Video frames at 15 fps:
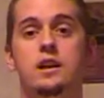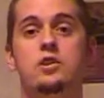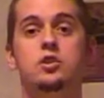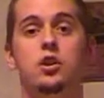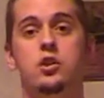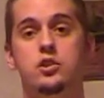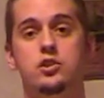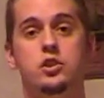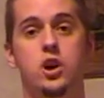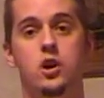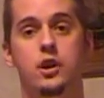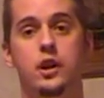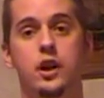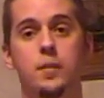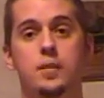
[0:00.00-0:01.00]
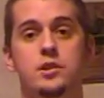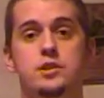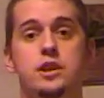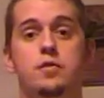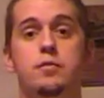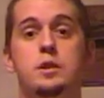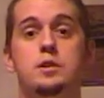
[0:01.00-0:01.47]
already stocking up on
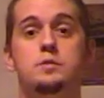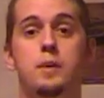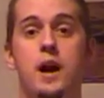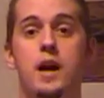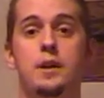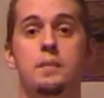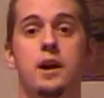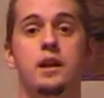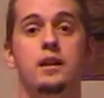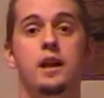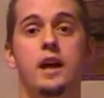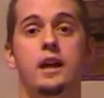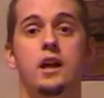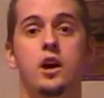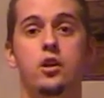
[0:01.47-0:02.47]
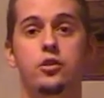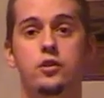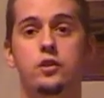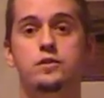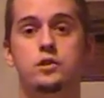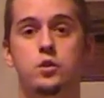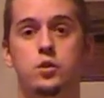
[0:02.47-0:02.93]
stuff, but he's buying them at like
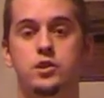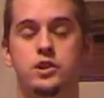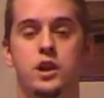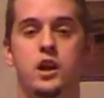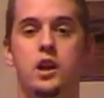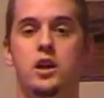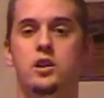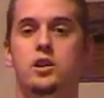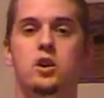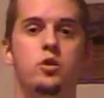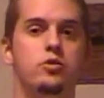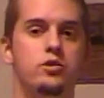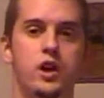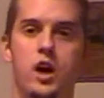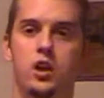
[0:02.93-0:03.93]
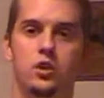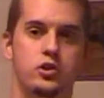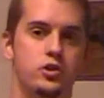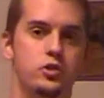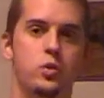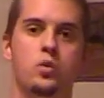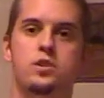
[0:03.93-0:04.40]
thrift stores, like you know, dollar
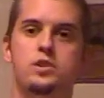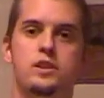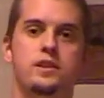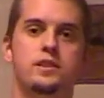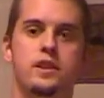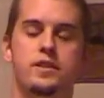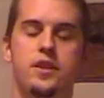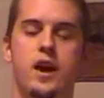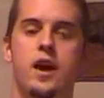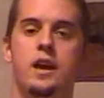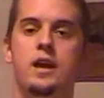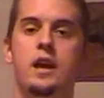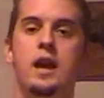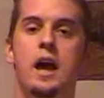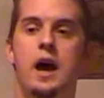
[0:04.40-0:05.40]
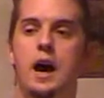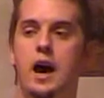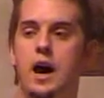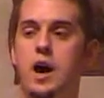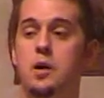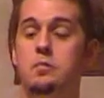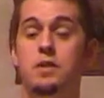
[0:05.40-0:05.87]
stores, things like that.
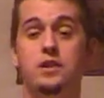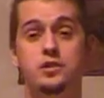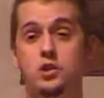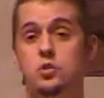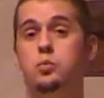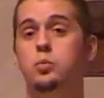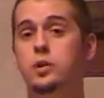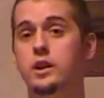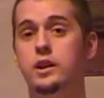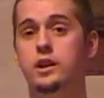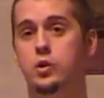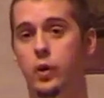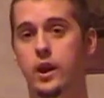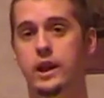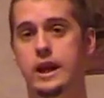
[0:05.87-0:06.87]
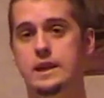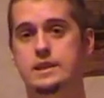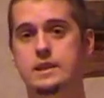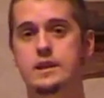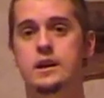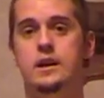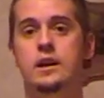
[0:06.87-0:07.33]
That's a really great
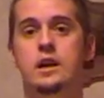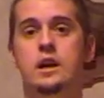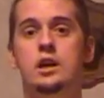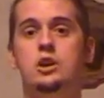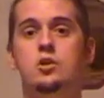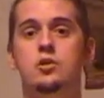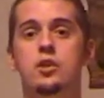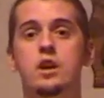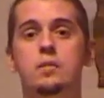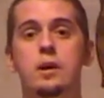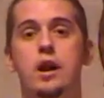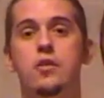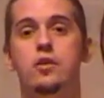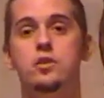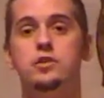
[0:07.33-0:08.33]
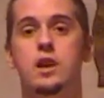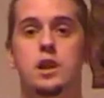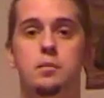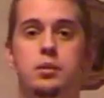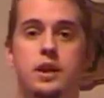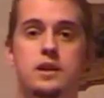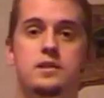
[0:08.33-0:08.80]
idea. You think about it, those kind
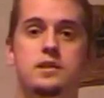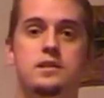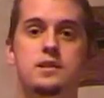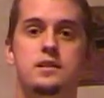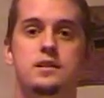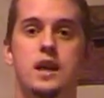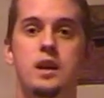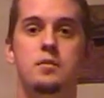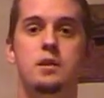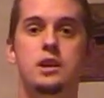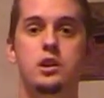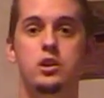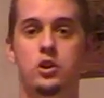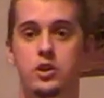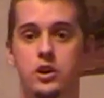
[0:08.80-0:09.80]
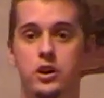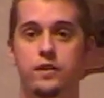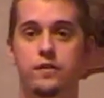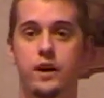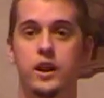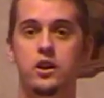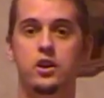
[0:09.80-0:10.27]
of places, it's going to be, you know, you're going to
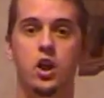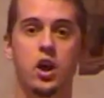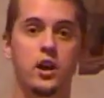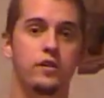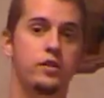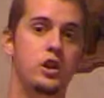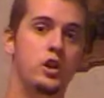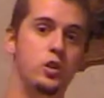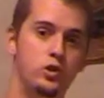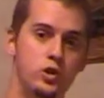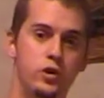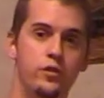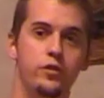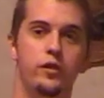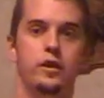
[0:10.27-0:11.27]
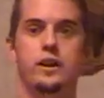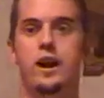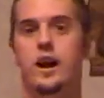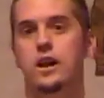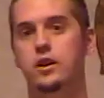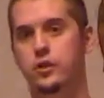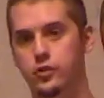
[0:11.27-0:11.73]
find a lot of, you know, 2 for
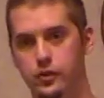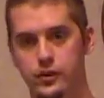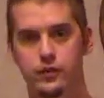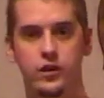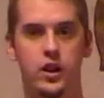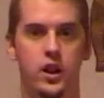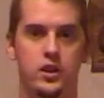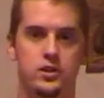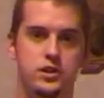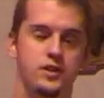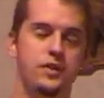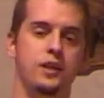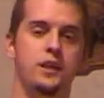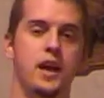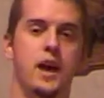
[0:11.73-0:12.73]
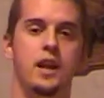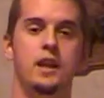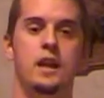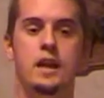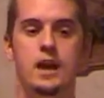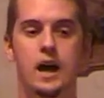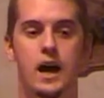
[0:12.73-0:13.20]
$1, 3 for $1, stuff like that,
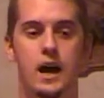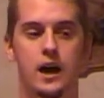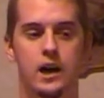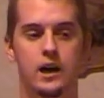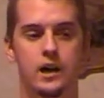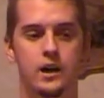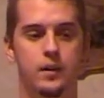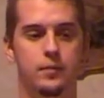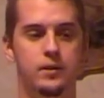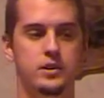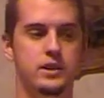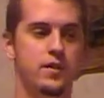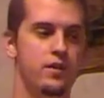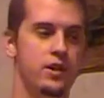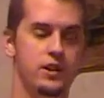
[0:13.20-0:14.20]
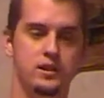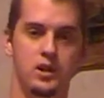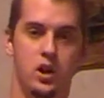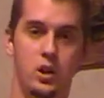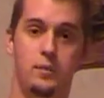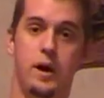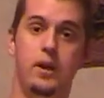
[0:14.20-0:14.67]
because everything's
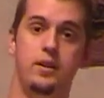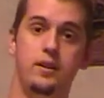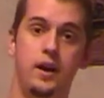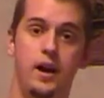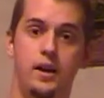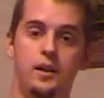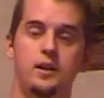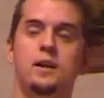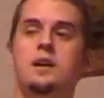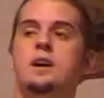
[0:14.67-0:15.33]
all about $1.